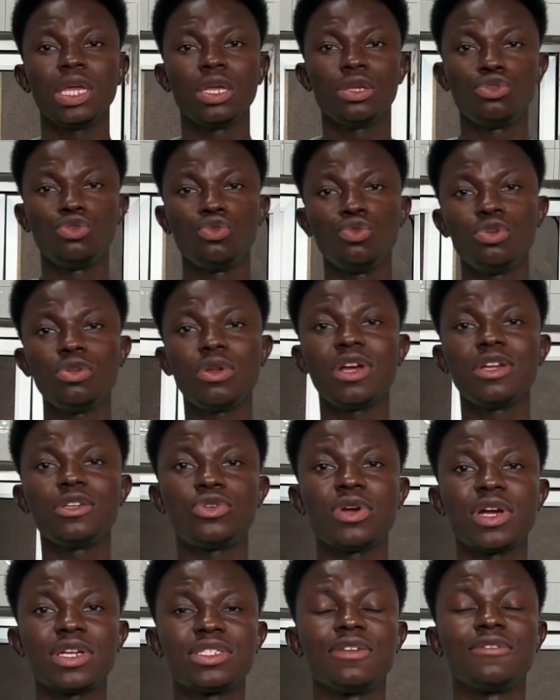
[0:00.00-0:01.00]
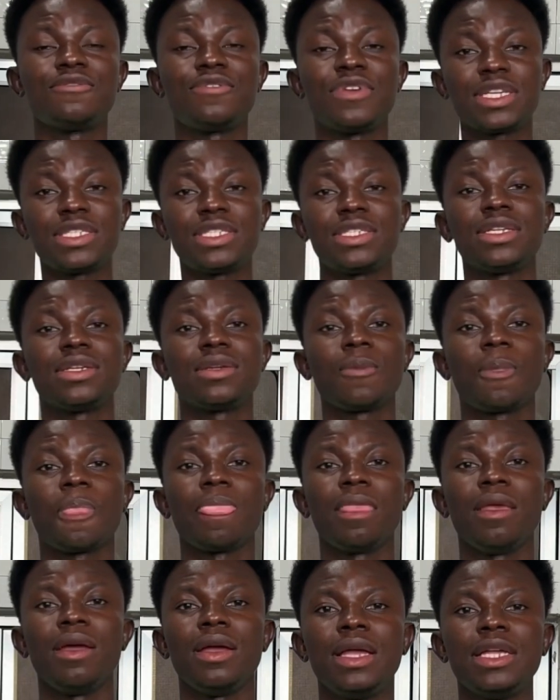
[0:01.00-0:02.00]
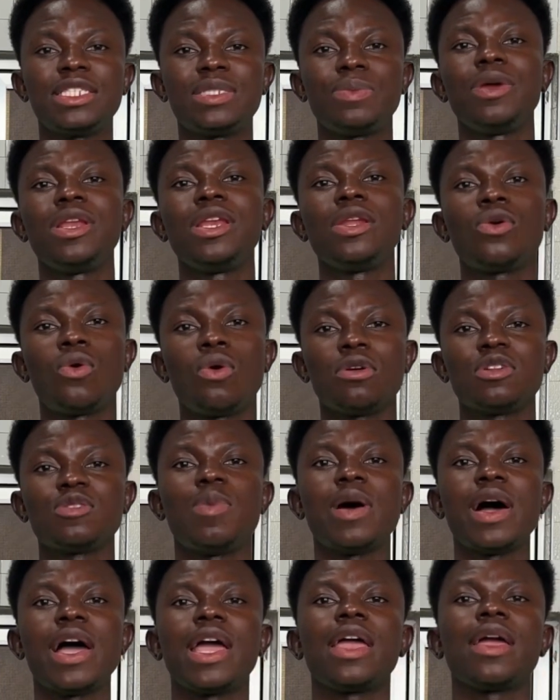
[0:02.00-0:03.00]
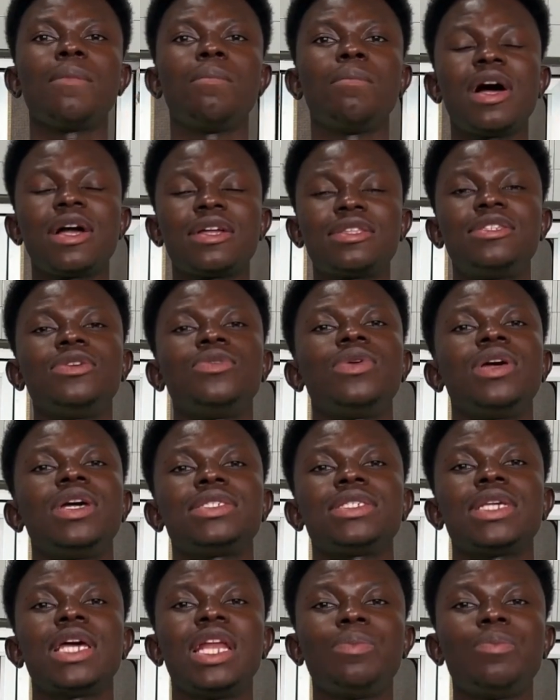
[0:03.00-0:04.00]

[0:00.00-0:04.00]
Urinary tract infection is mainly caused by bacteria and